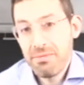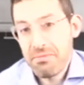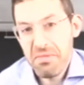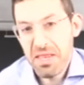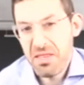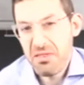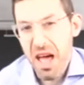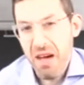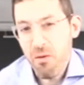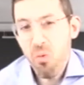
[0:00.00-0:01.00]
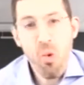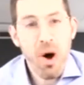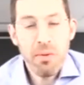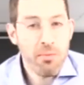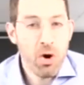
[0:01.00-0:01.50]
is to have
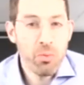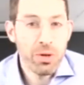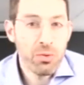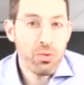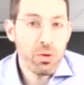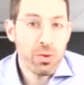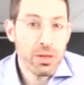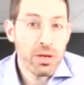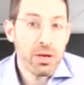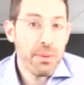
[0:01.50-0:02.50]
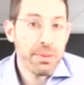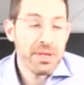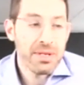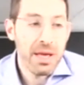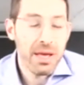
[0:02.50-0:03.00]
one moment where we look up and
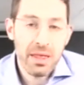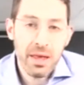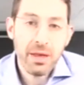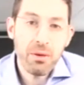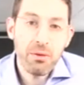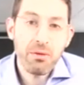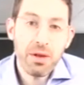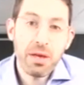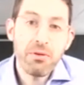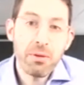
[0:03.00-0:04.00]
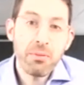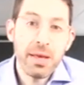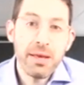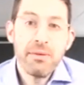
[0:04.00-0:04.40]
say, Thank you for giving me